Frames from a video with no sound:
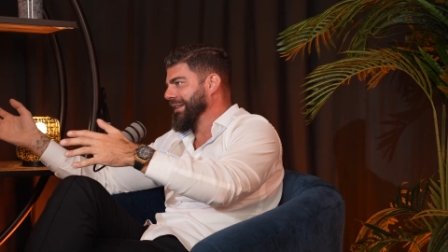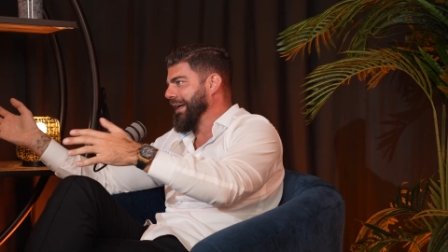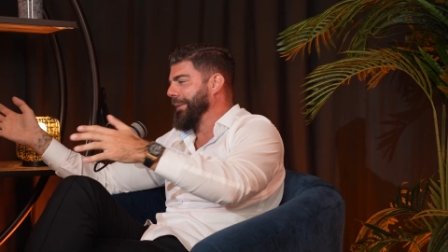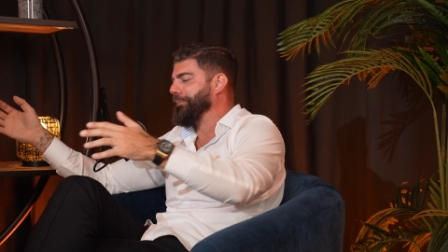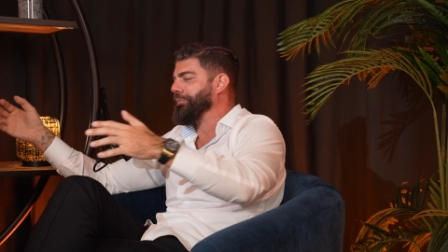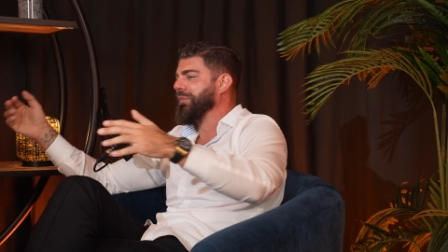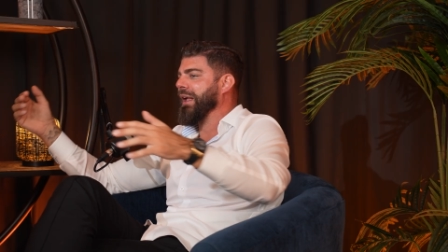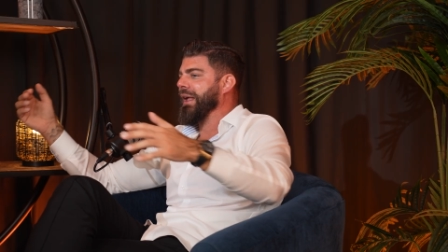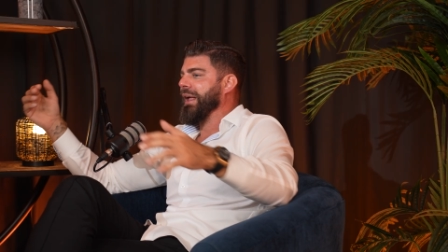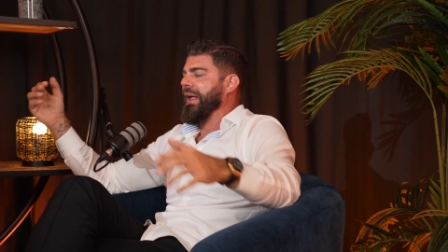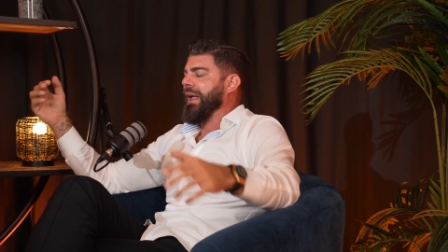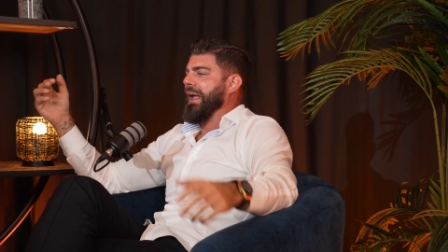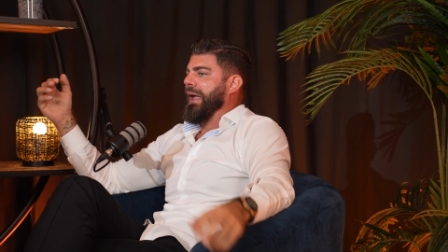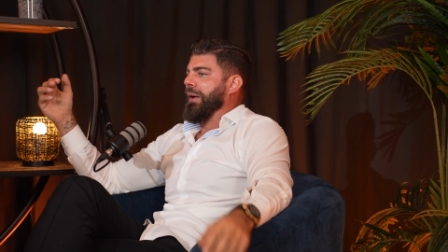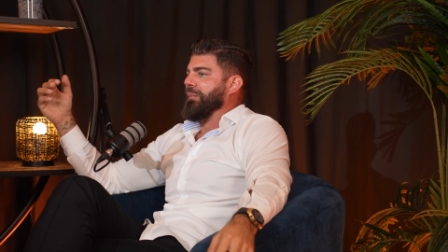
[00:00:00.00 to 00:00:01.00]
same.
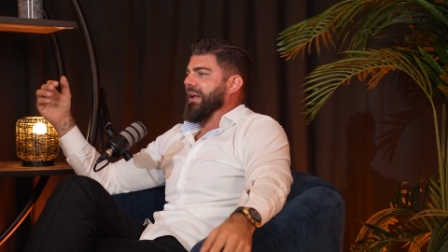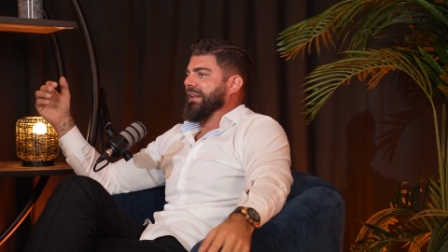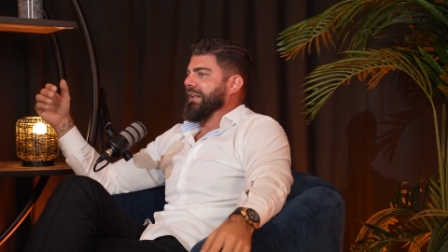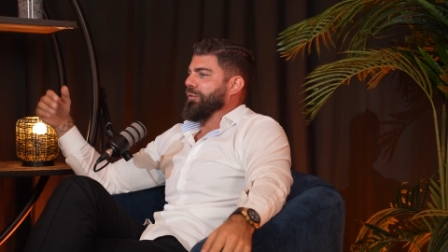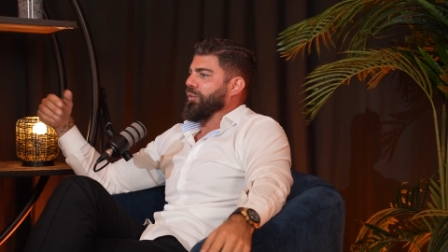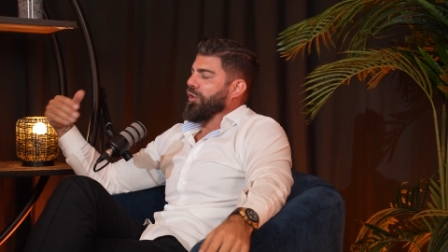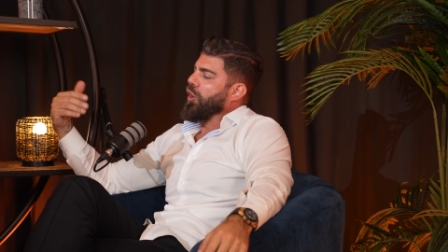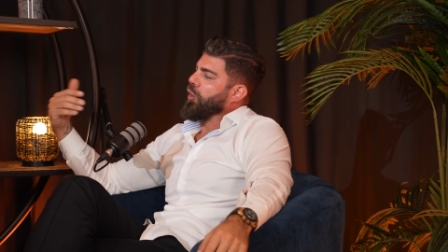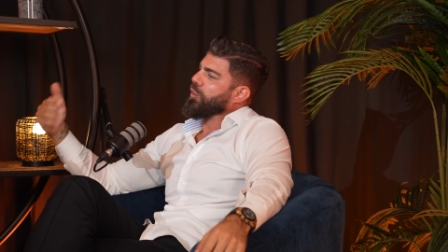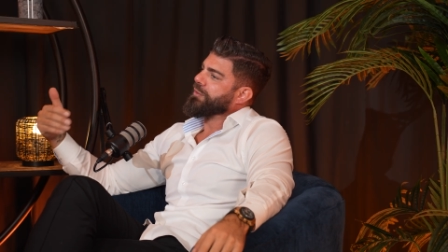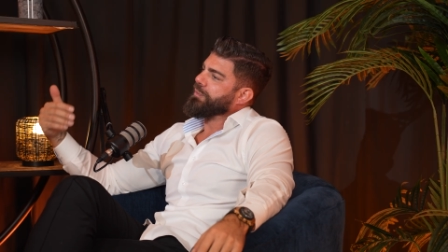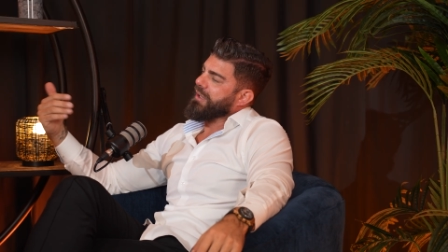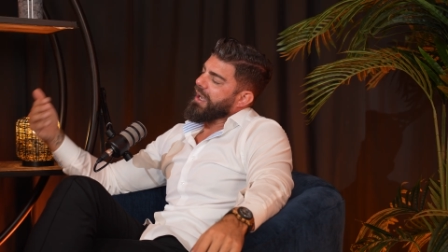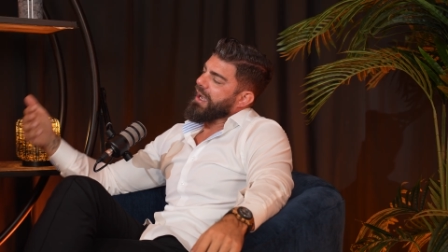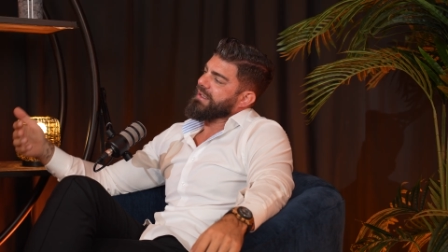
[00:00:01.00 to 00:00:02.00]
But it will
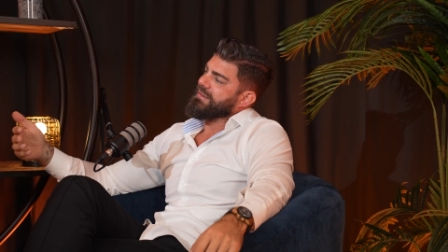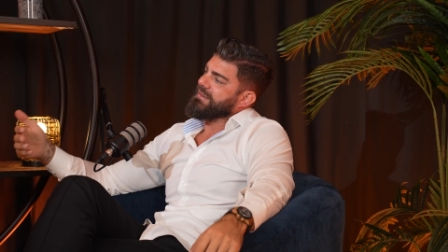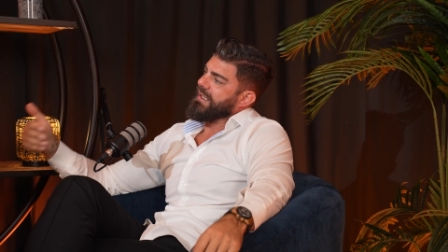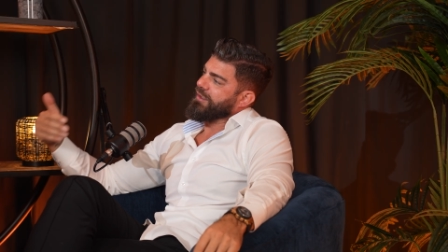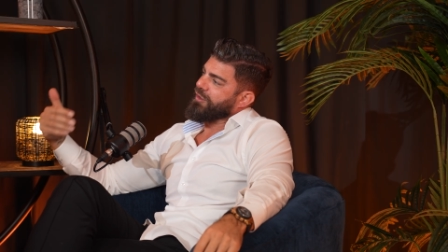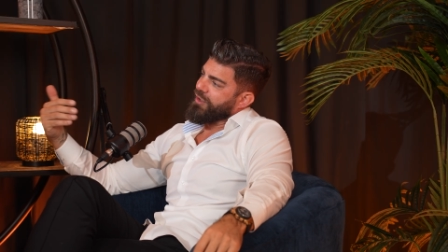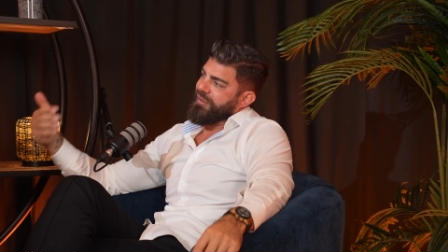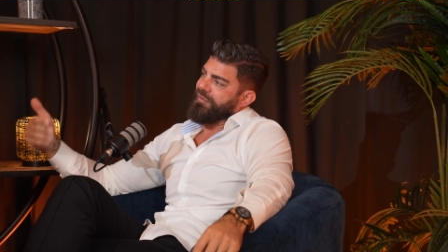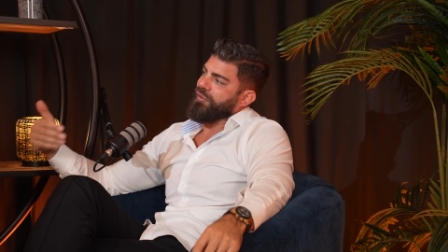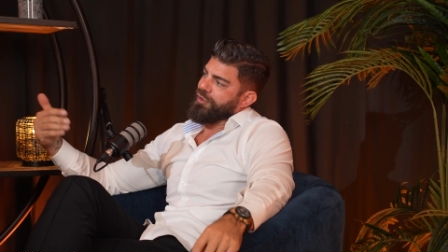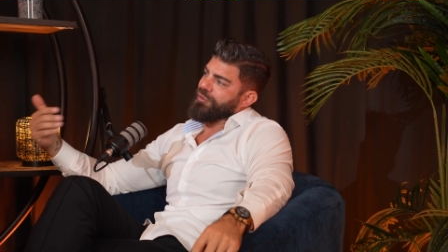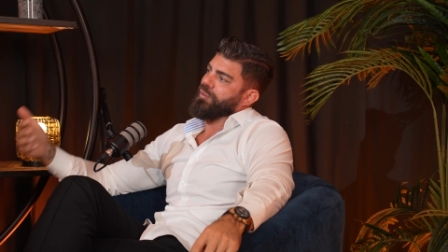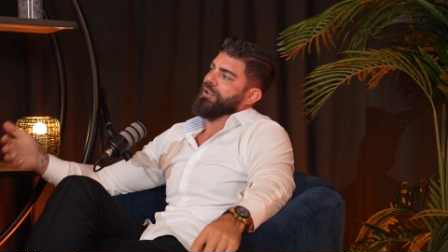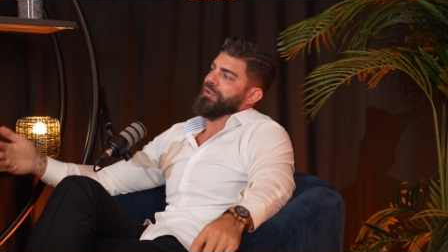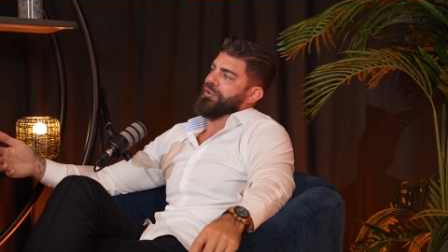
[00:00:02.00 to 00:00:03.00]
always be us that are the
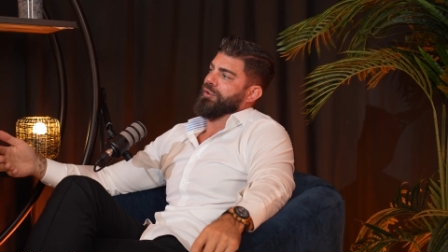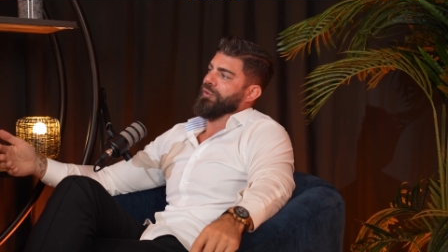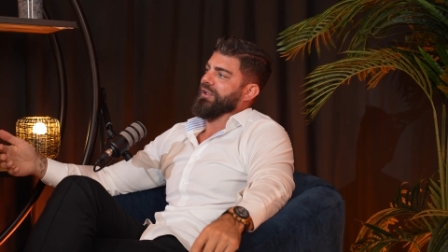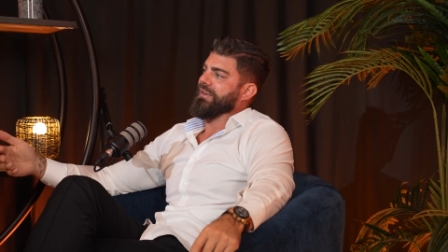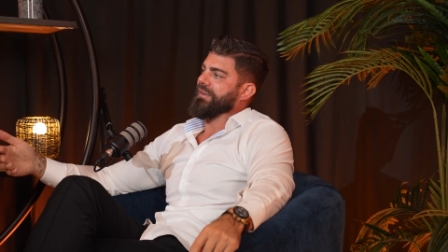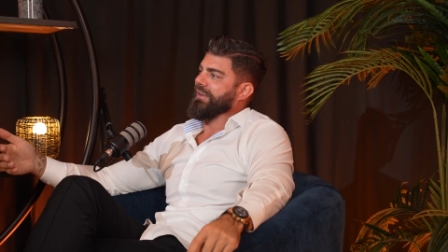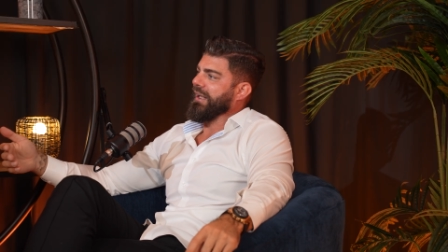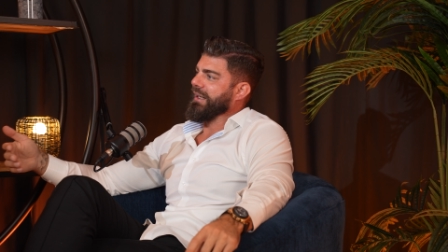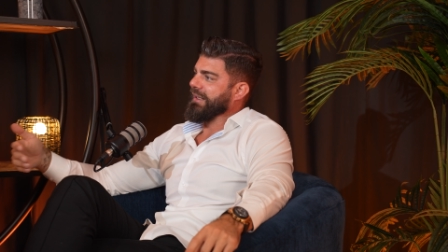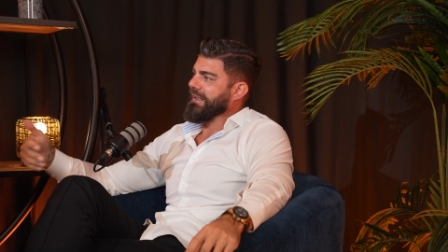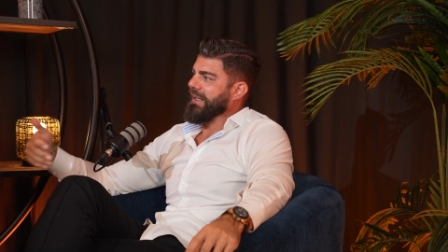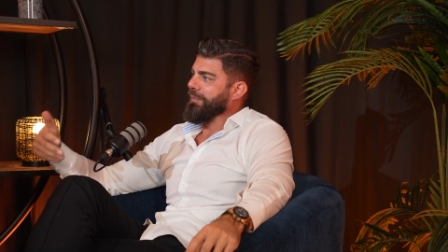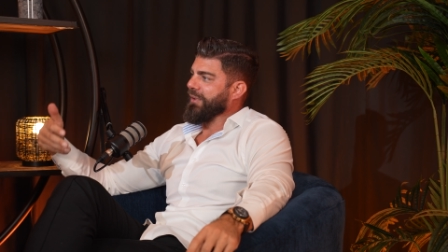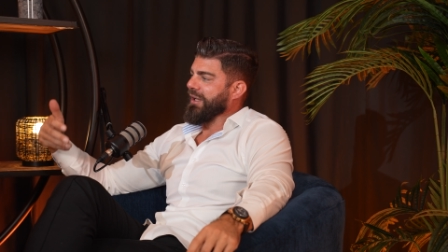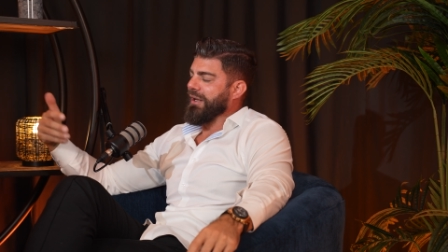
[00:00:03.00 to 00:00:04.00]
first one to do it, and
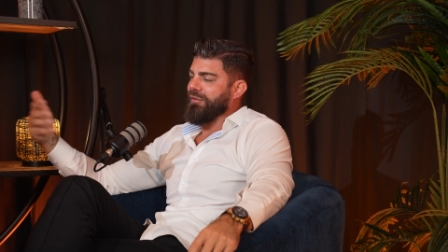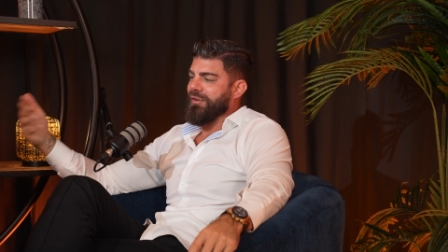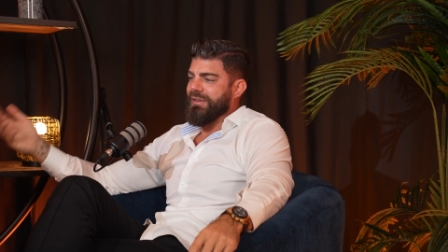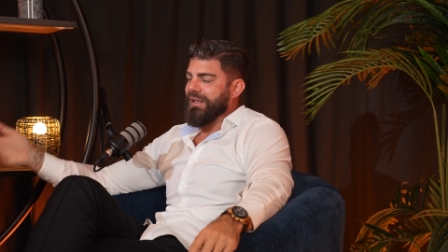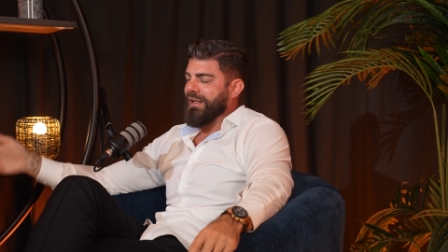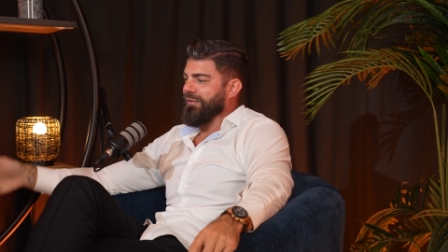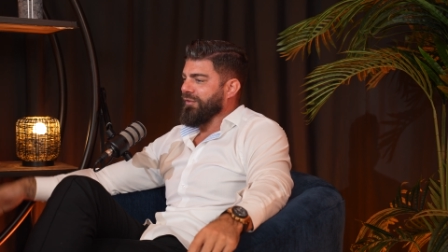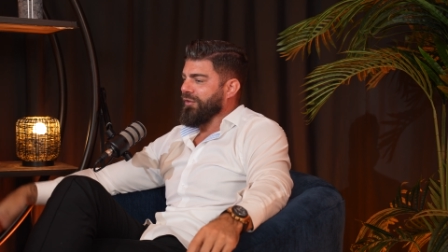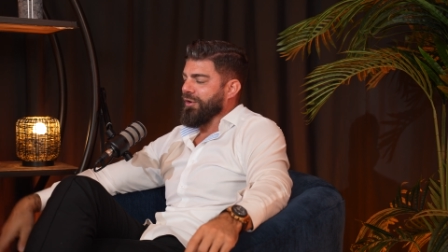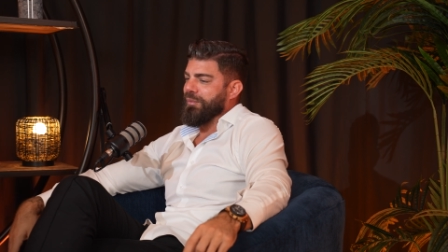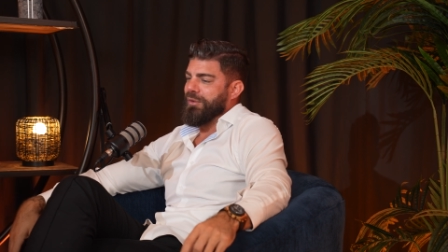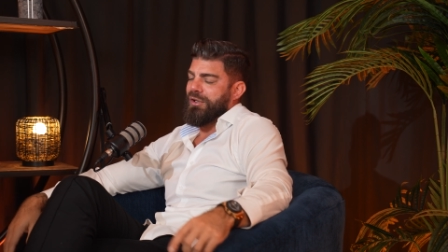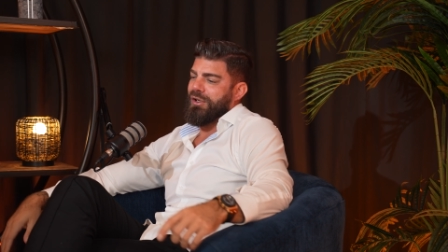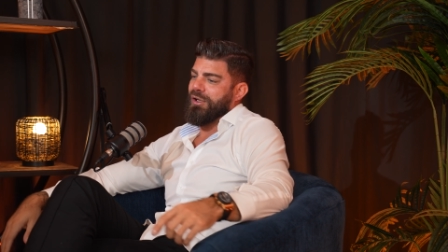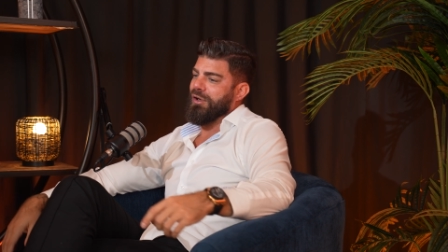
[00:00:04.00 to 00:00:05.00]
it can be everything from